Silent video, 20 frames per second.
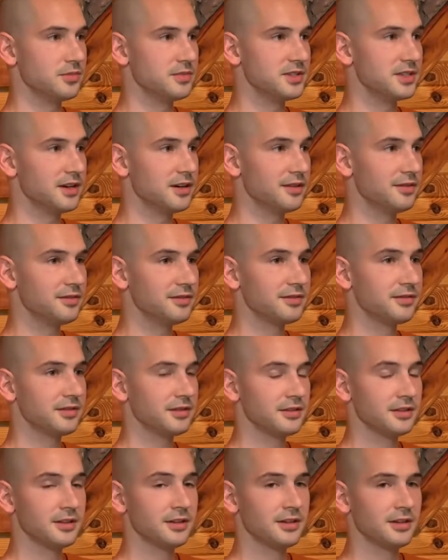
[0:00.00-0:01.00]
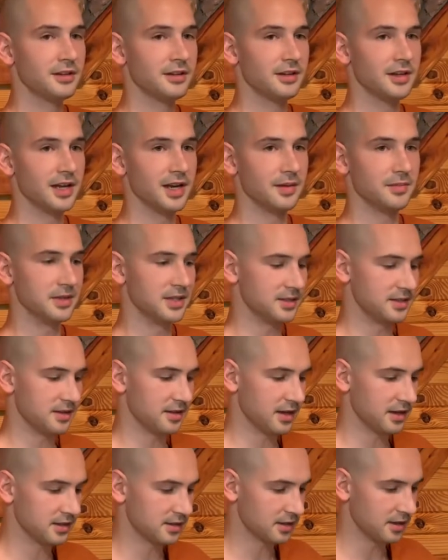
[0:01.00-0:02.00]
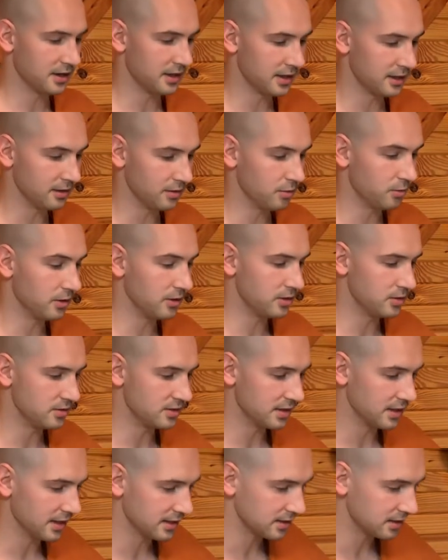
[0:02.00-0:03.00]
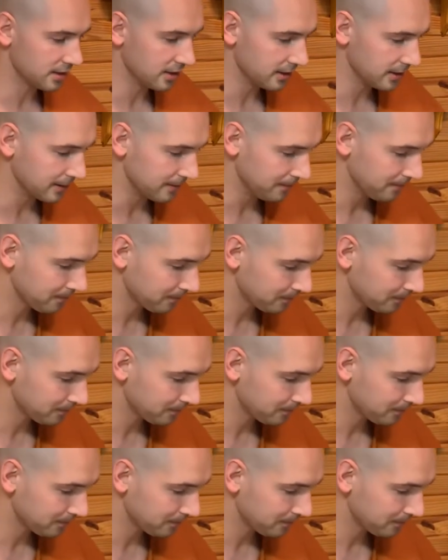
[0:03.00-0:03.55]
himself, and it means thus gone, one who's thus gone."